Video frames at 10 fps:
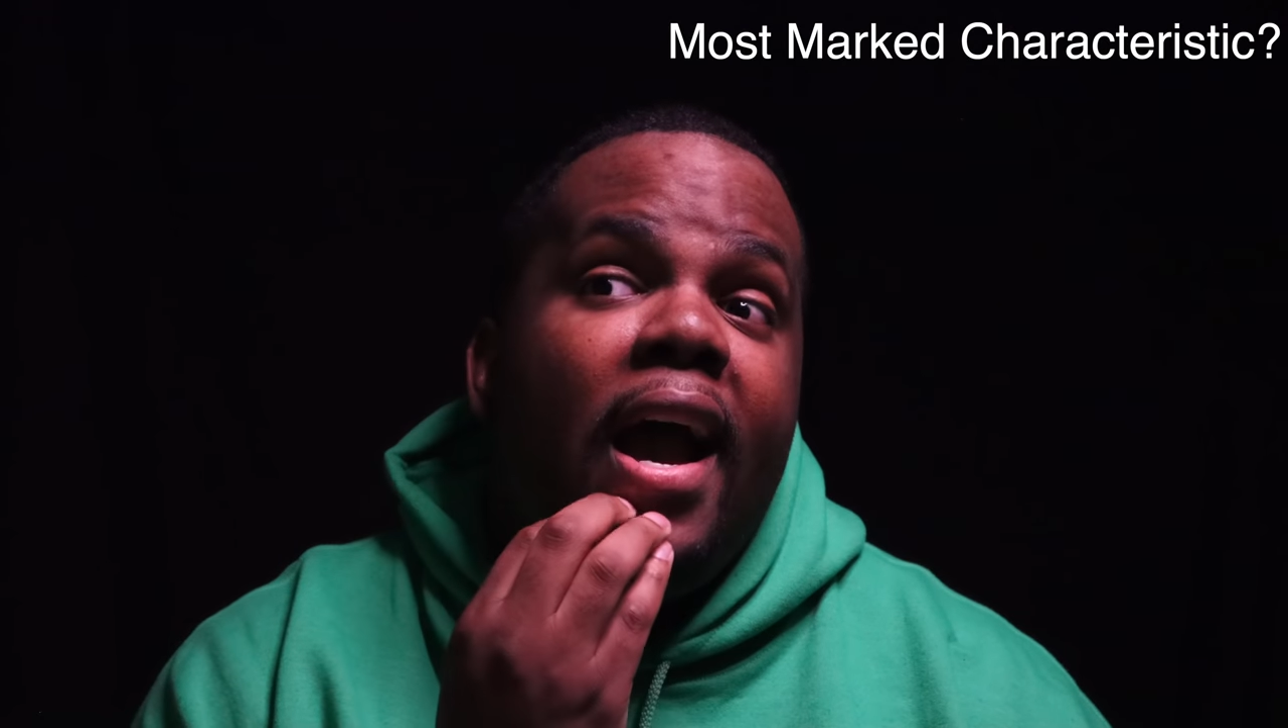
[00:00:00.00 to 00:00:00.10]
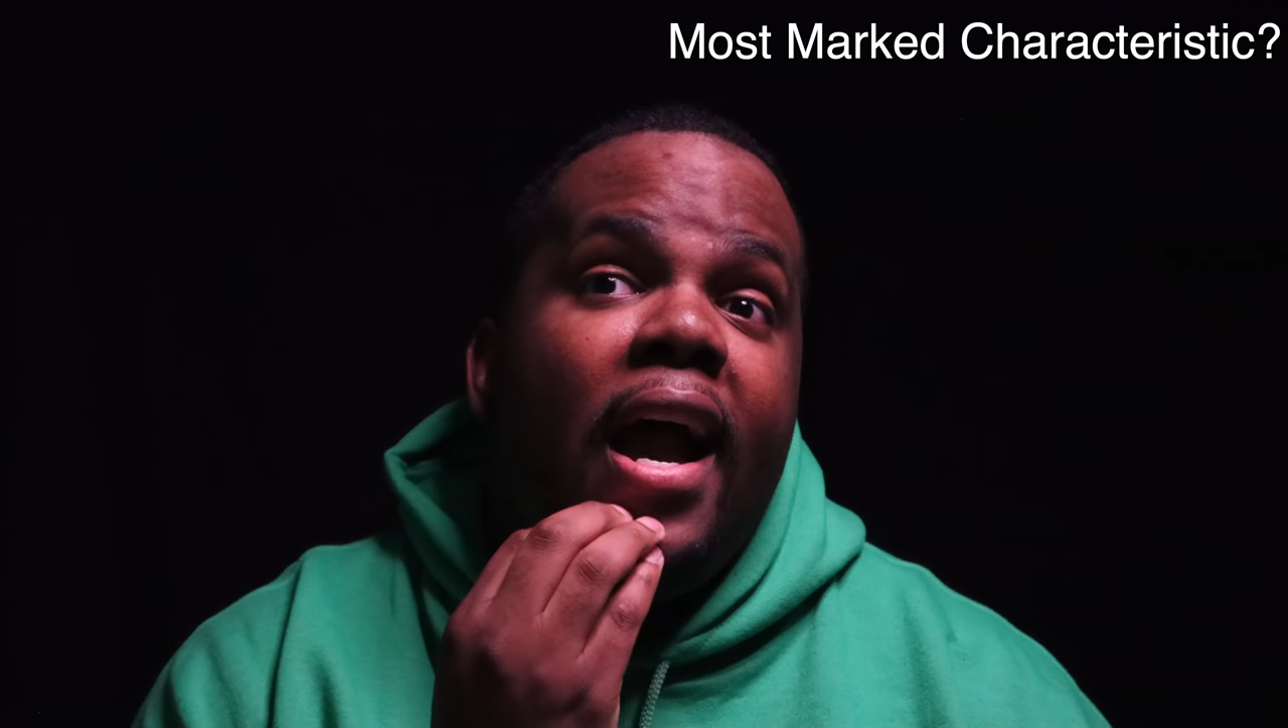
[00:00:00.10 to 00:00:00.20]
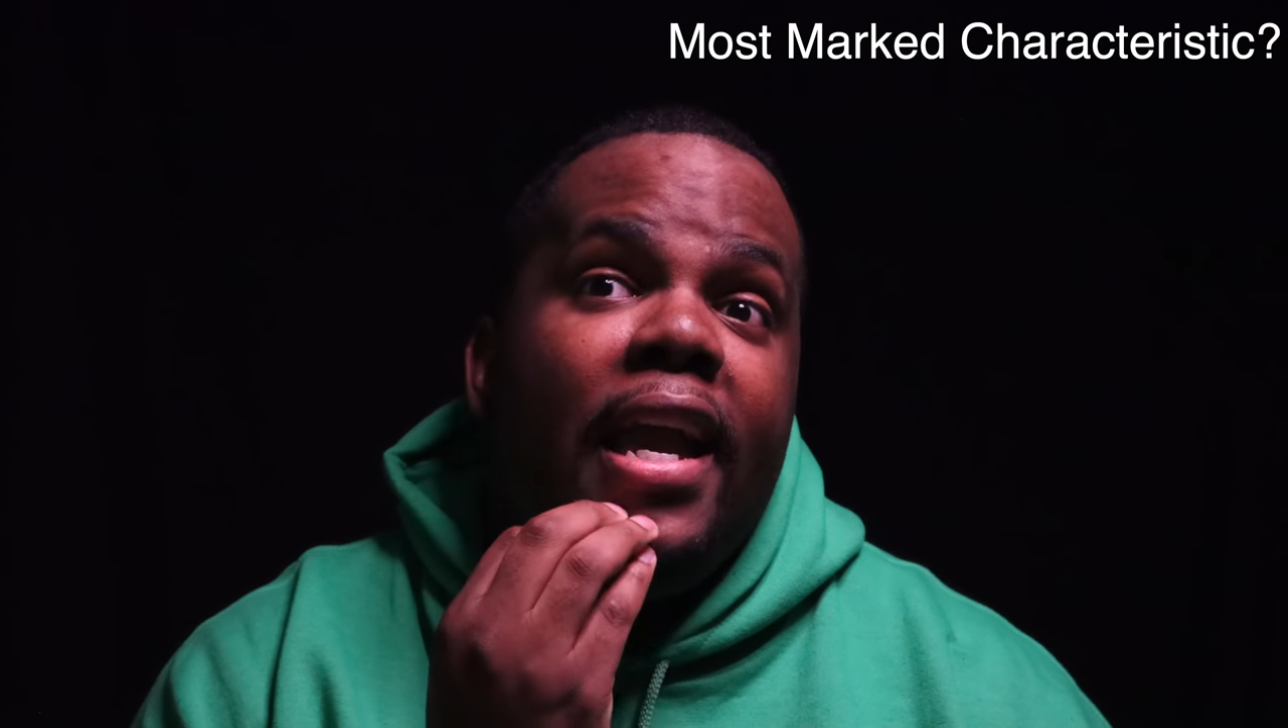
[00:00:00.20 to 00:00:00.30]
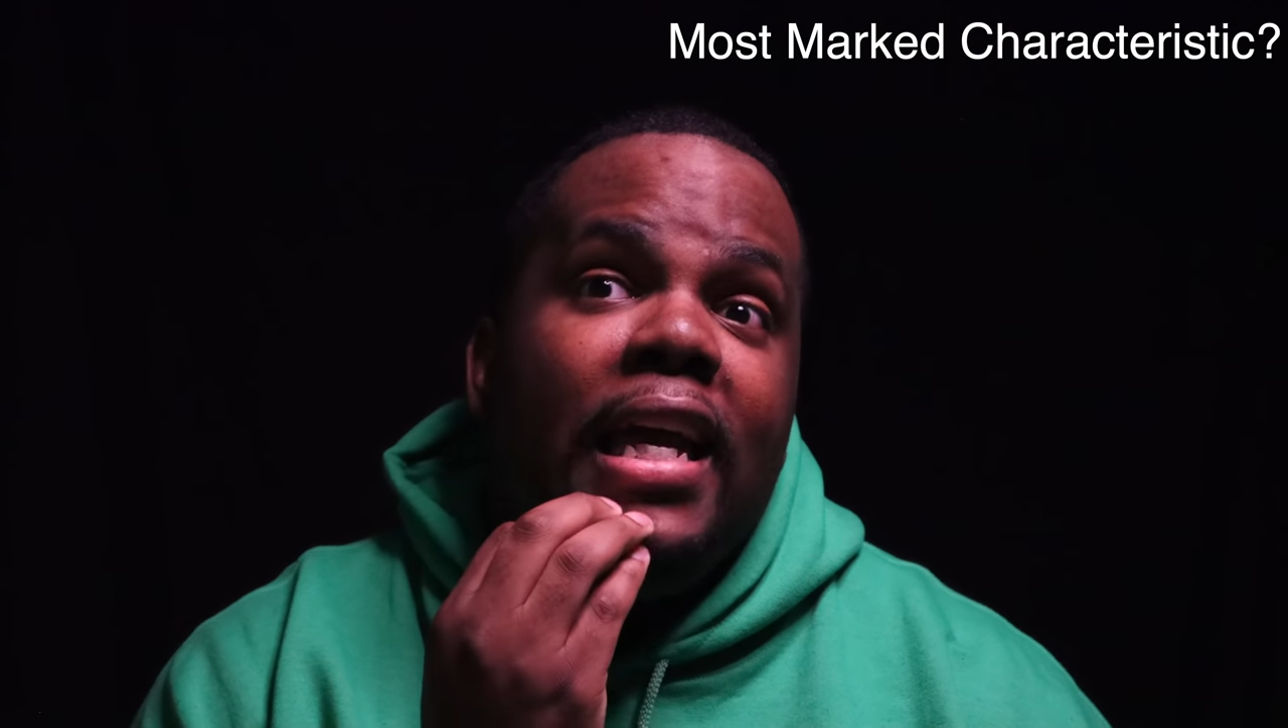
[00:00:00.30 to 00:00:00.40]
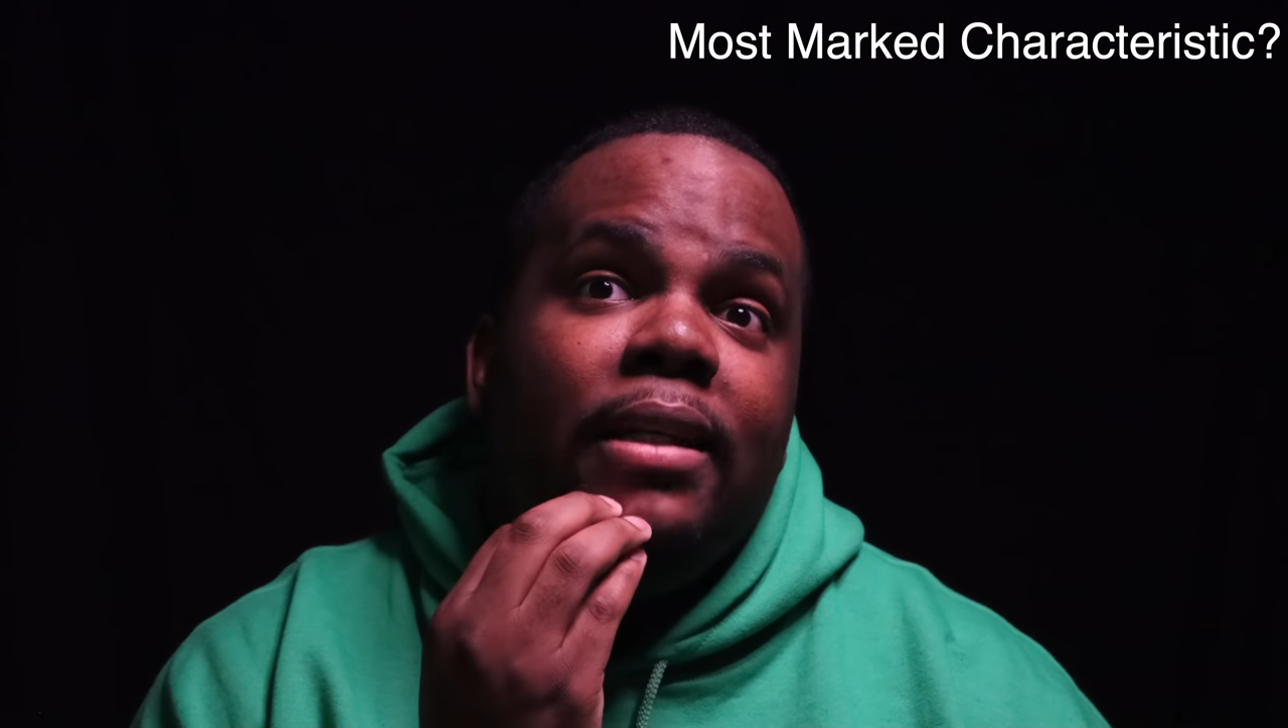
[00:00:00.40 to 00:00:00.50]

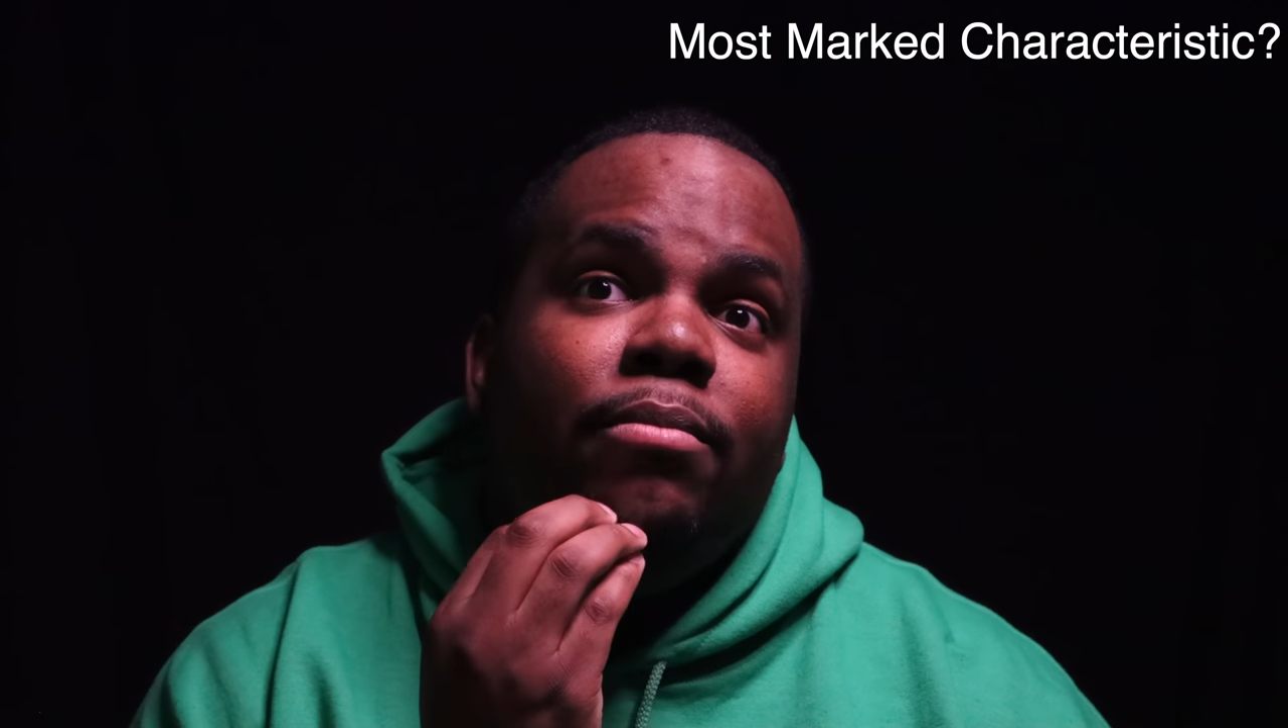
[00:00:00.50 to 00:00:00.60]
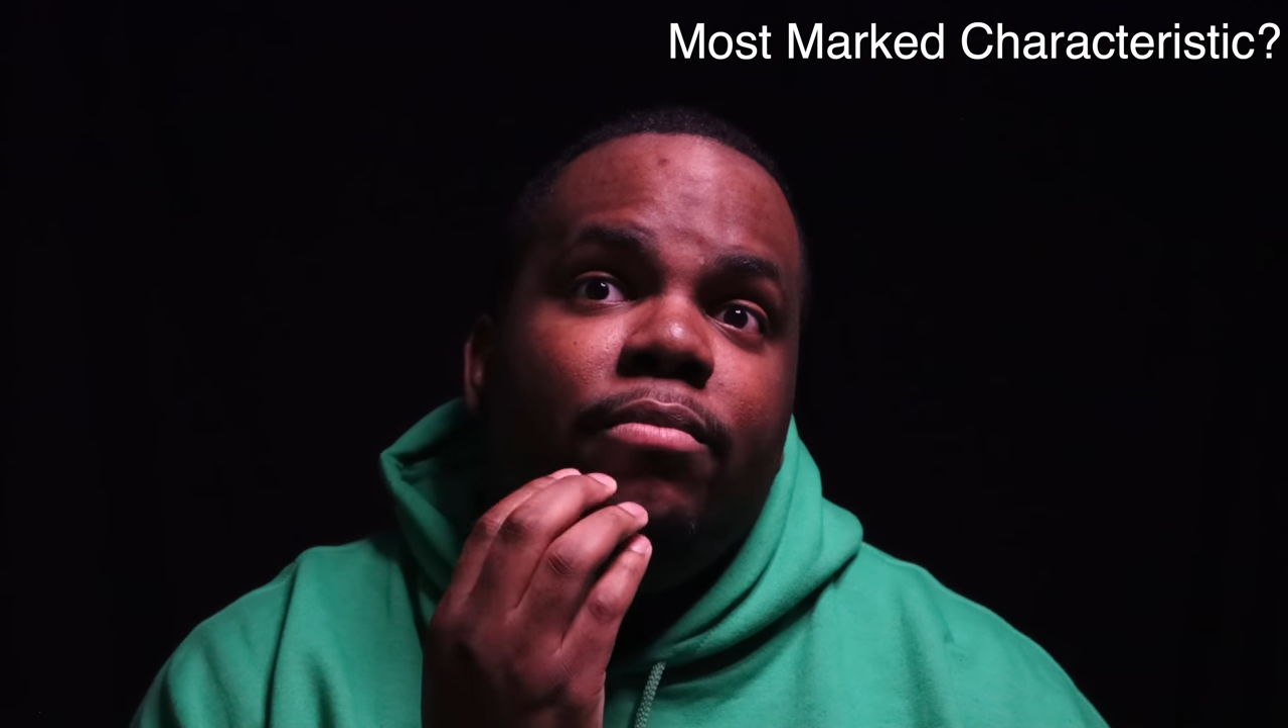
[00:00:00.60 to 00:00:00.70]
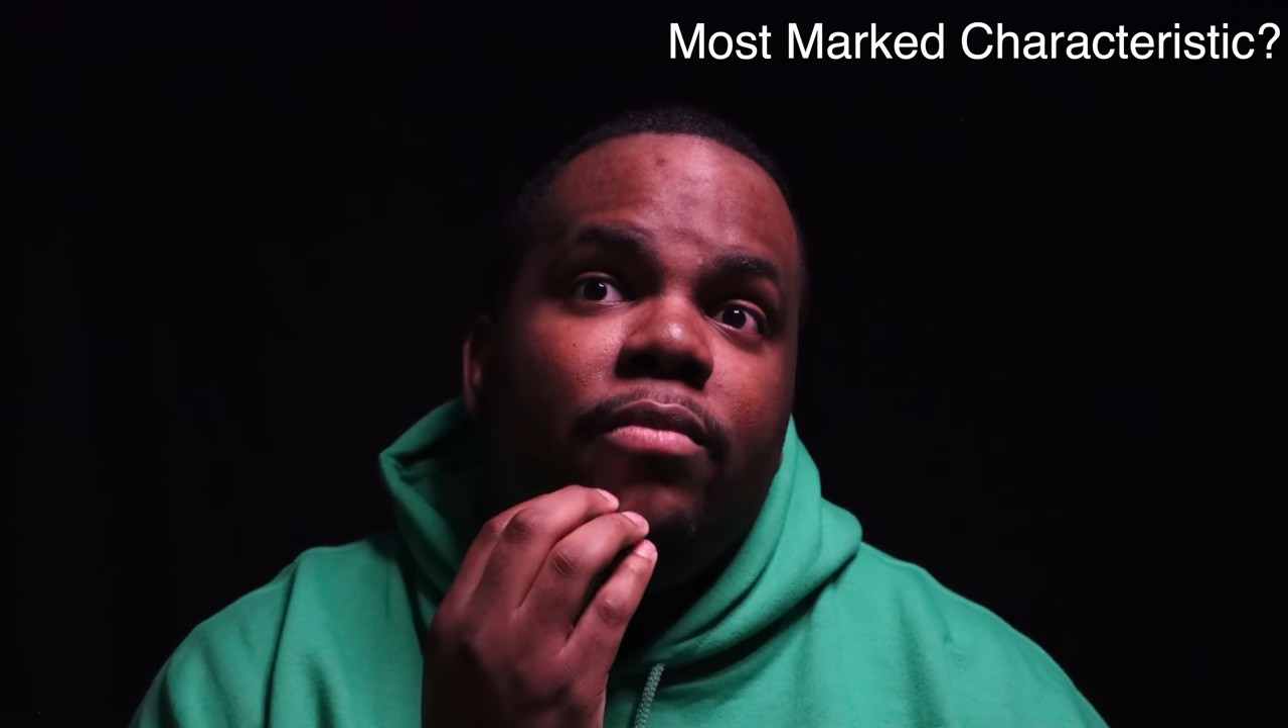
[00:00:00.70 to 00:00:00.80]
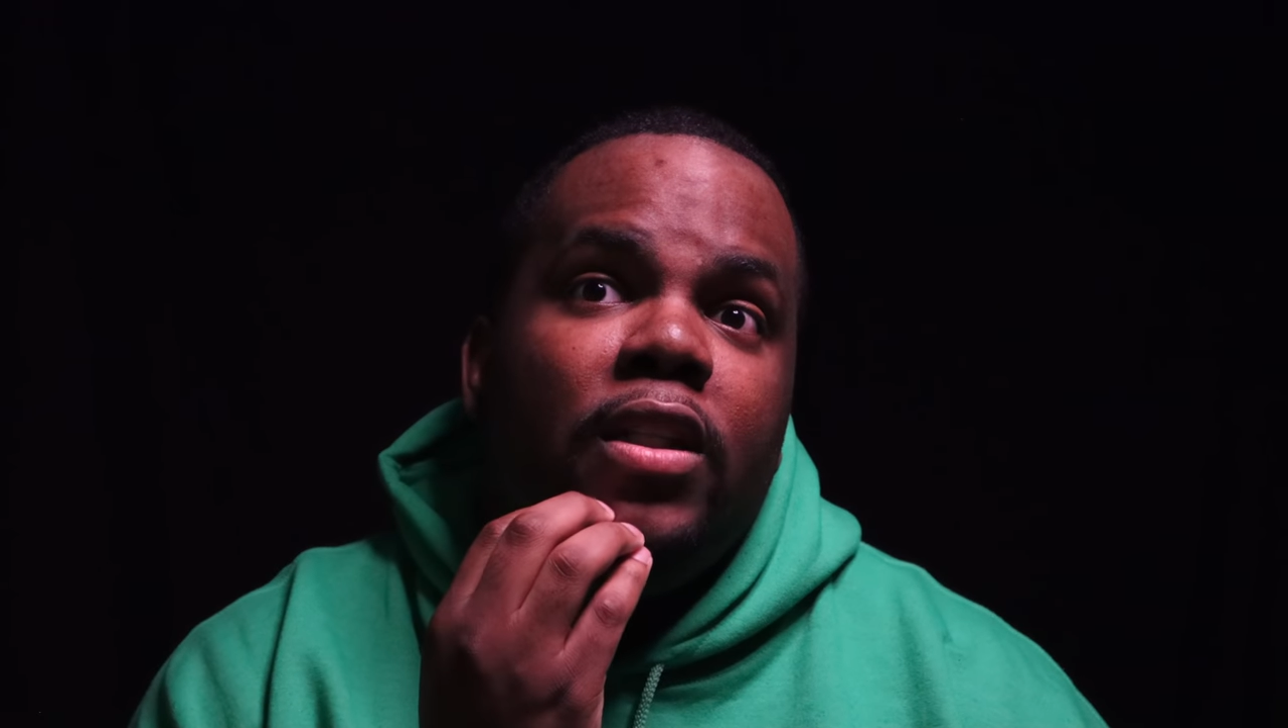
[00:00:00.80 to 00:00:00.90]
I am